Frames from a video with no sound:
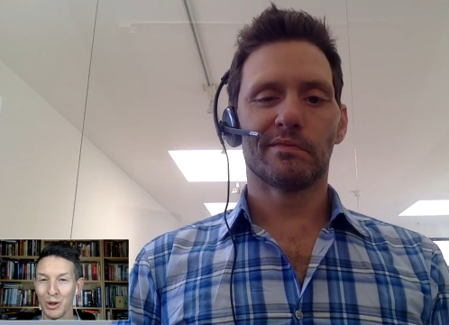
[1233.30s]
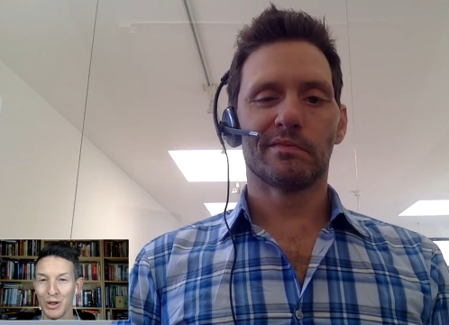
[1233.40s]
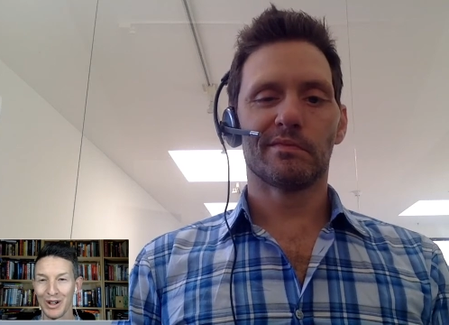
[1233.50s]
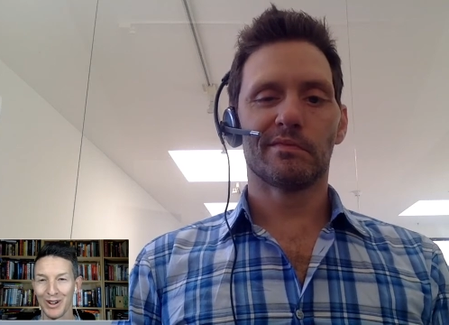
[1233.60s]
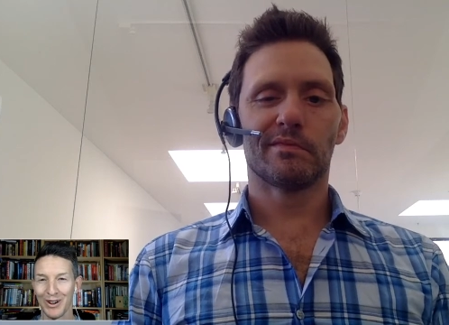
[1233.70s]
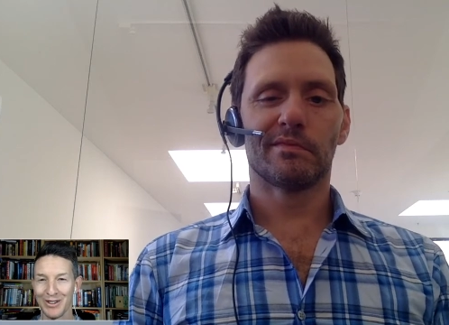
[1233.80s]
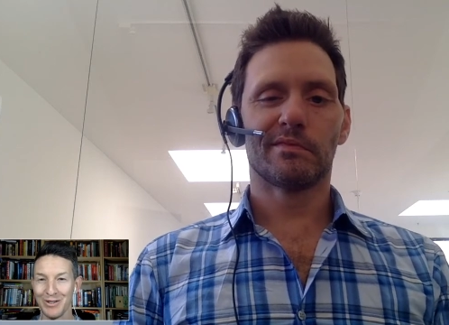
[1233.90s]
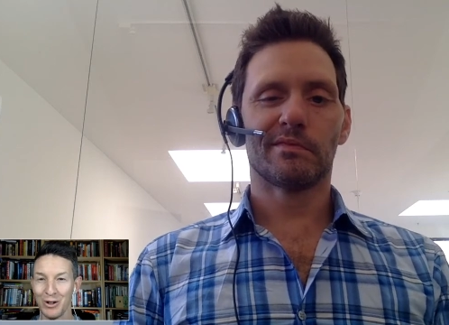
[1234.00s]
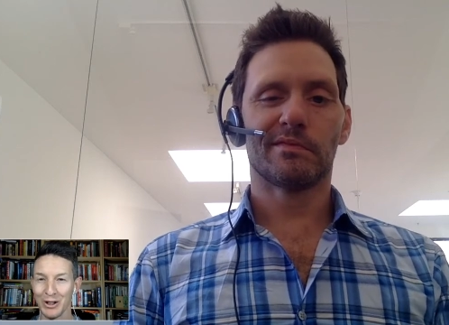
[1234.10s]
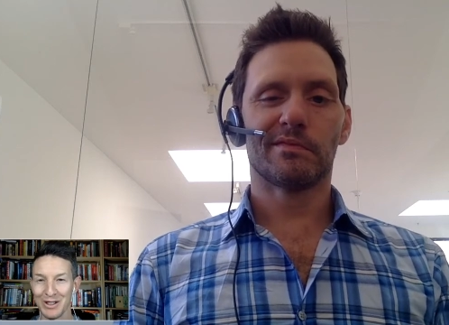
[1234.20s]
Speaker 1: think are
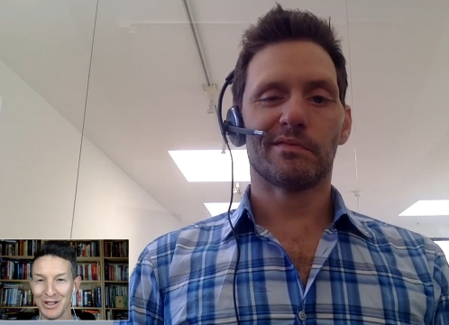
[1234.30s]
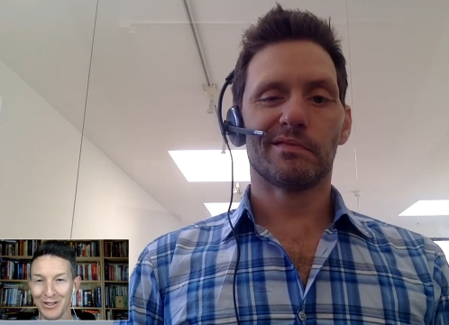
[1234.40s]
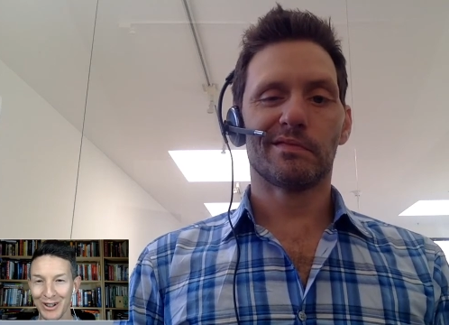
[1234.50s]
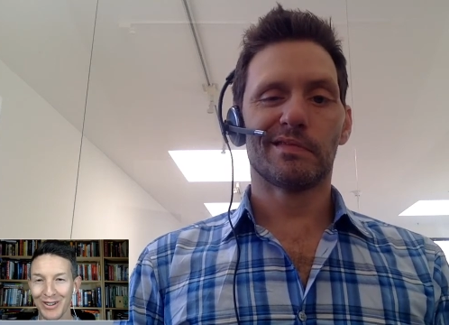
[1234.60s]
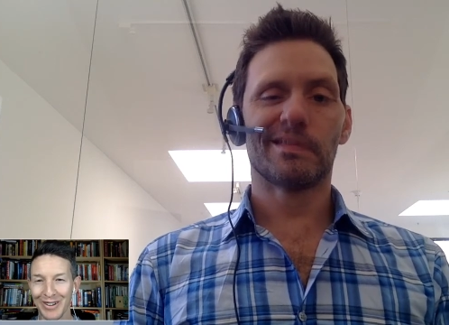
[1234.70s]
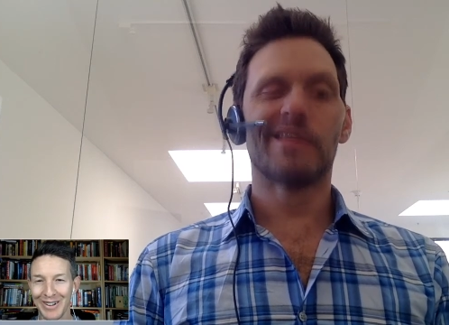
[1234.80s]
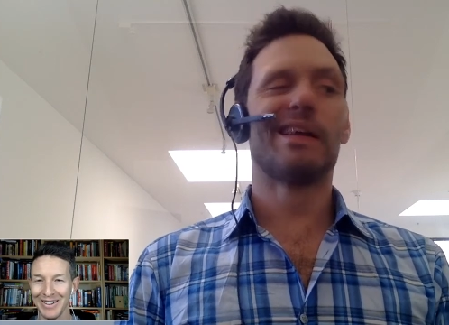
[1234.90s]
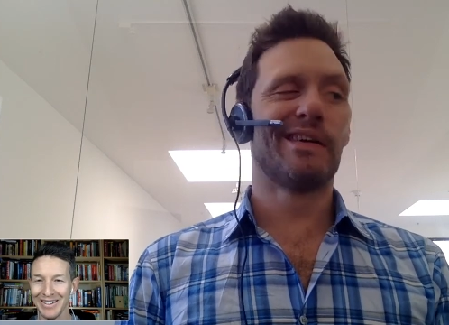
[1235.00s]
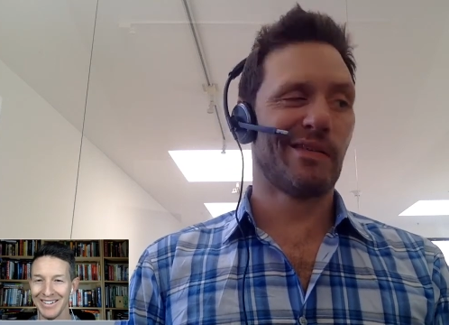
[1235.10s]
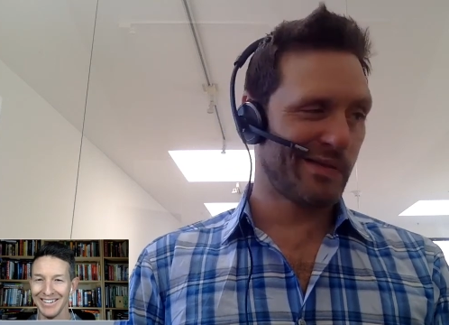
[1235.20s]
really difficult.
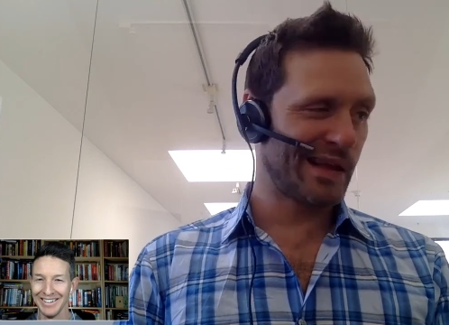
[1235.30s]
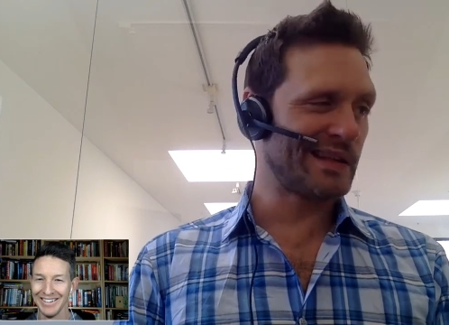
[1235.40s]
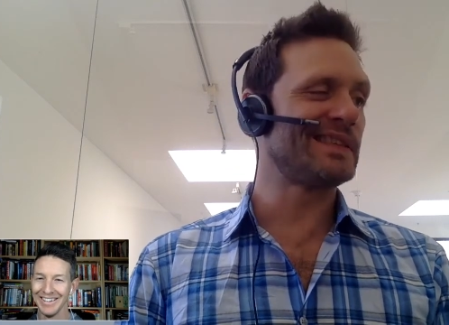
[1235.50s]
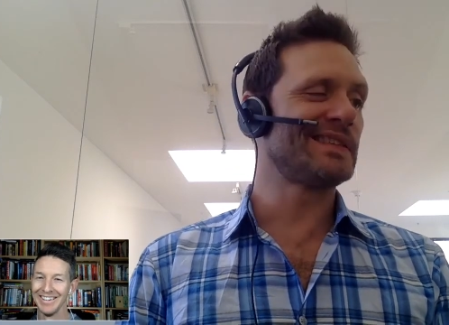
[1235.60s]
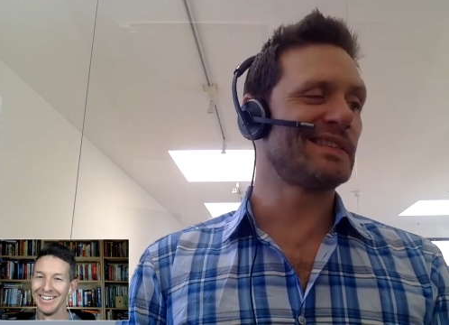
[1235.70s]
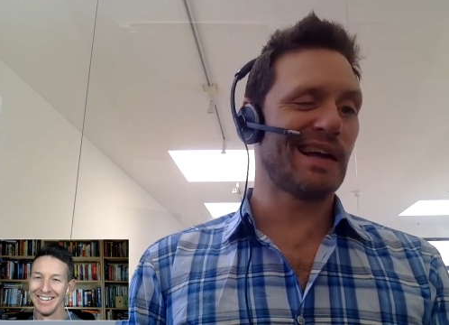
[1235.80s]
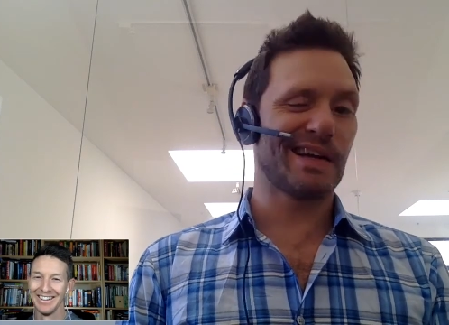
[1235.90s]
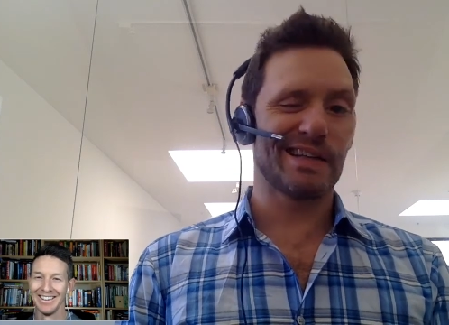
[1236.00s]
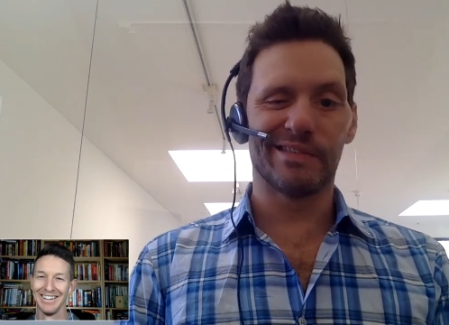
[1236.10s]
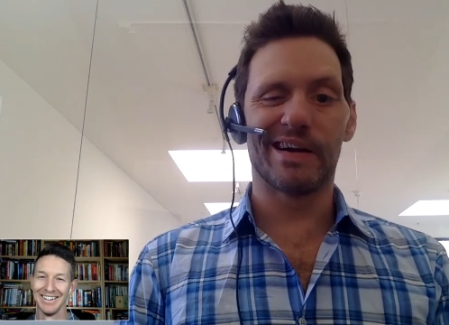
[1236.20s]
Speaker 2: That's
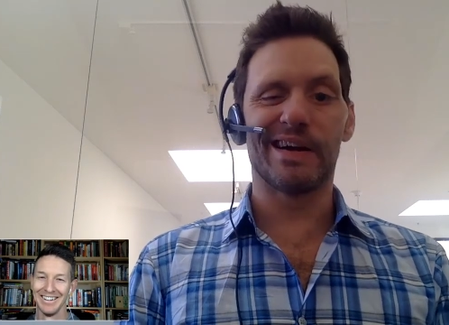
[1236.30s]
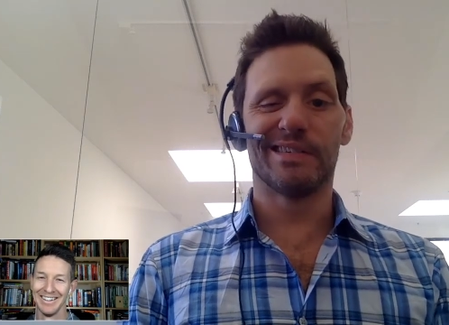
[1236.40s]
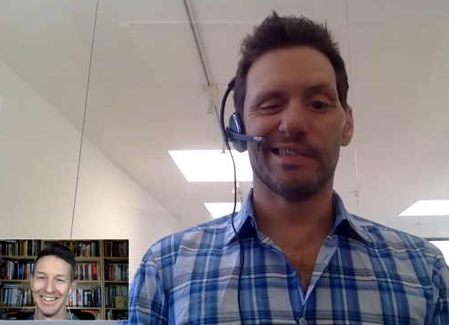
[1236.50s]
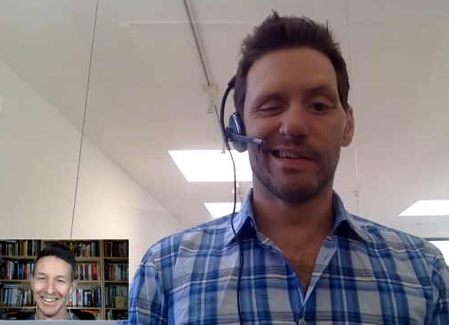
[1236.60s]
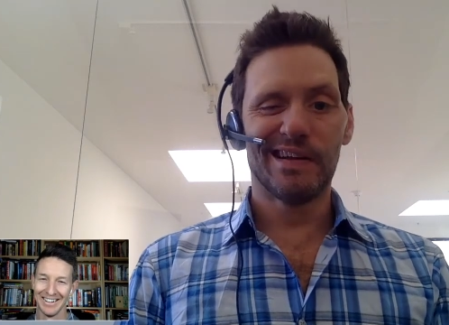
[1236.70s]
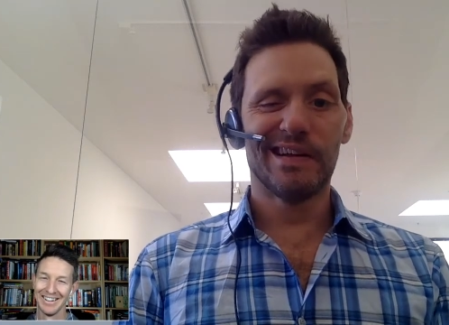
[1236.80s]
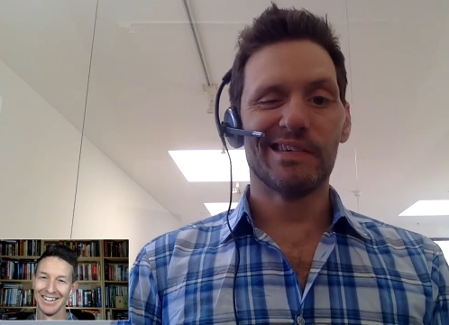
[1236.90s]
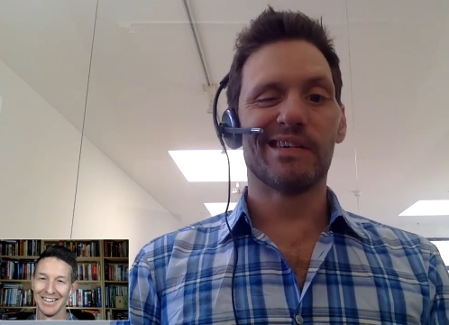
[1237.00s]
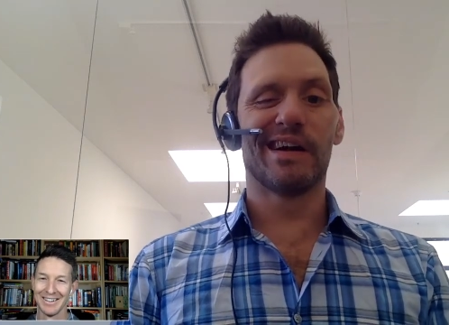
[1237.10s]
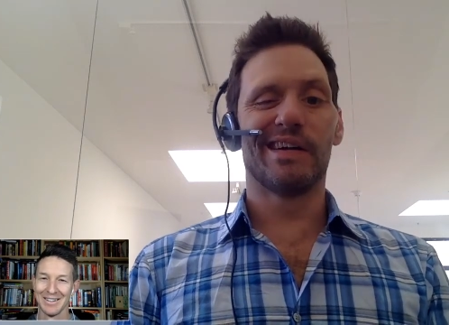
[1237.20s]
exactly right.
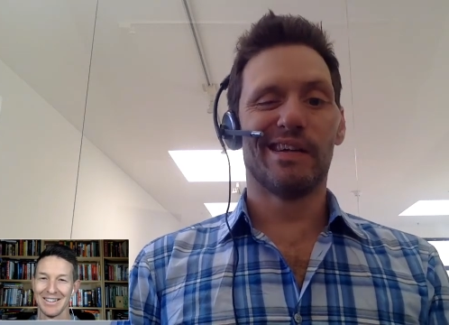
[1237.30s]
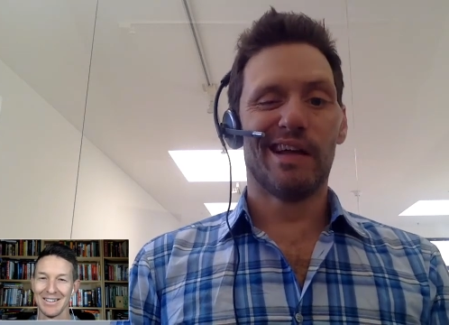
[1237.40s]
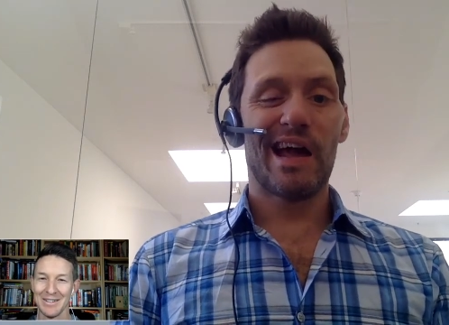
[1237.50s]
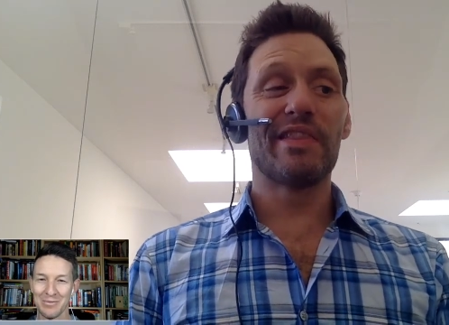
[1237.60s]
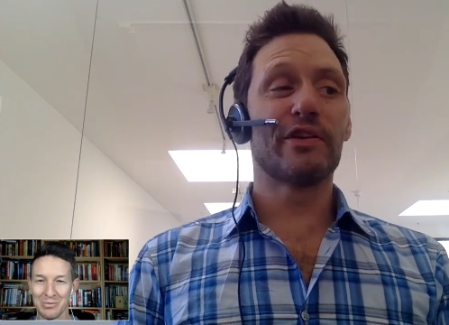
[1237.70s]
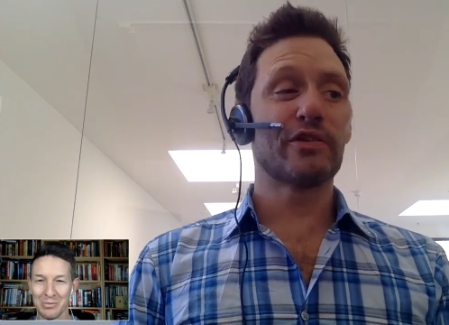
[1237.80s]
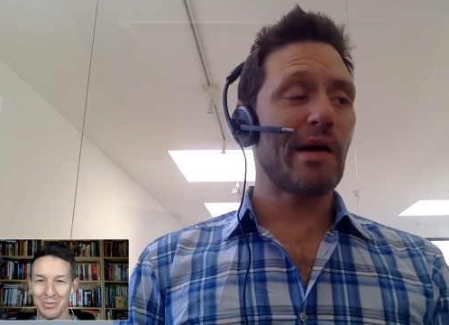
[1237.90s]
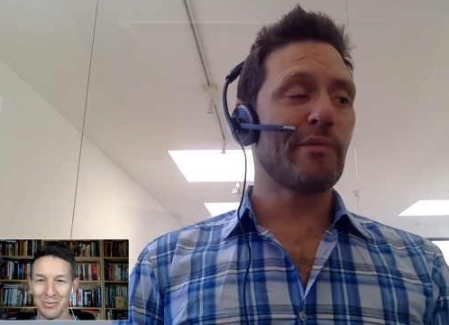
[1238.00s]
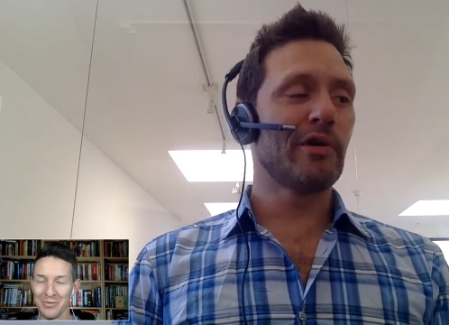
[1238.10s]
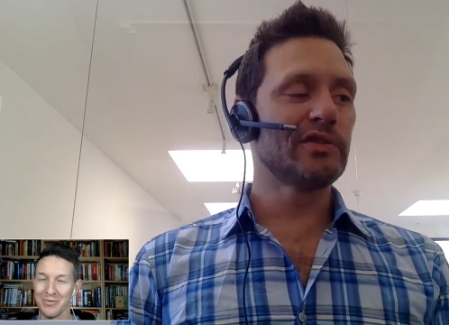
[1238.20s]
Right. And the
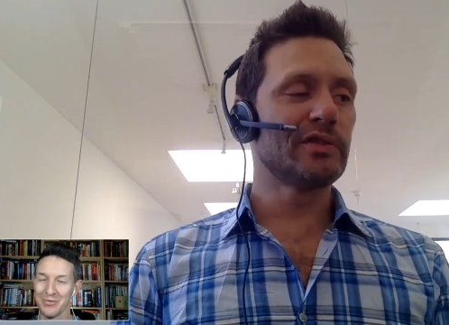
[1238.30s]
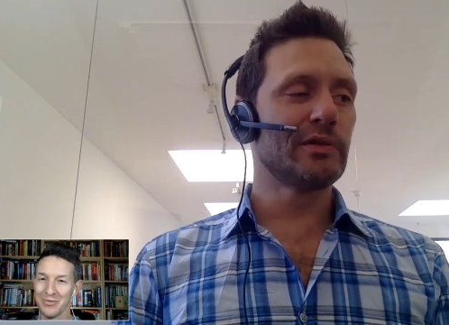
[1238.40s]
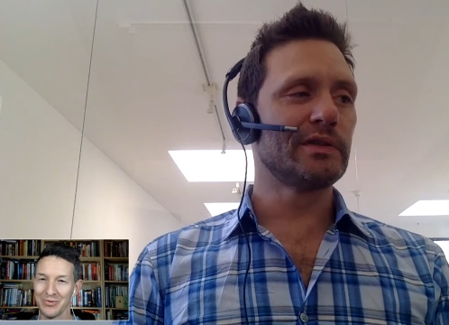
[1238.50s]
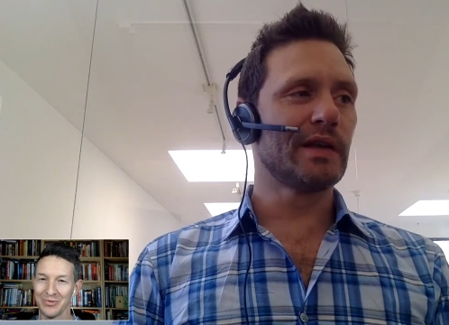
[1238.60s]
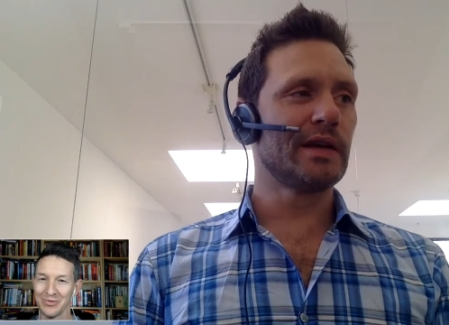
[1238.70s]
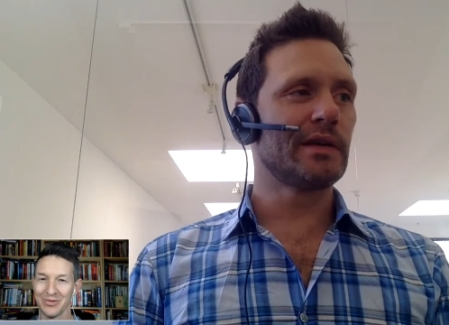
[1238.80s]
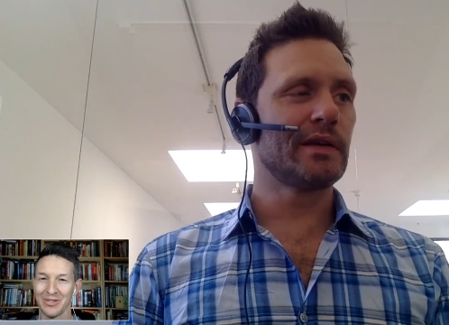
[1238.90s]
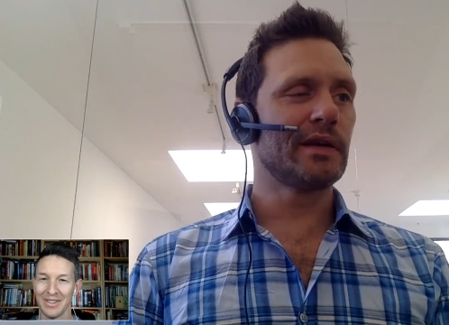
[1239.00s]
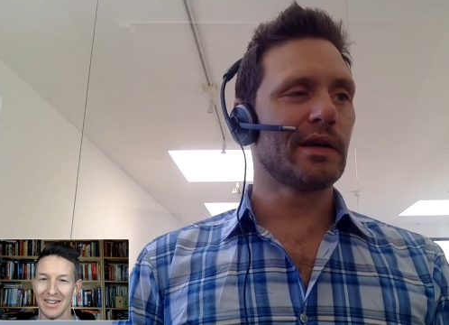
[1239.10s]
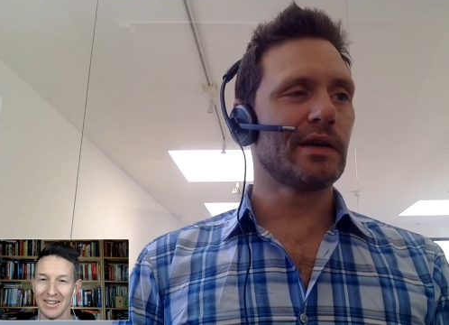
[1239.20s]
trap also is like
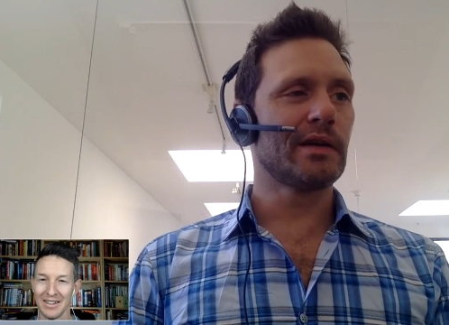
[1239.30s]
a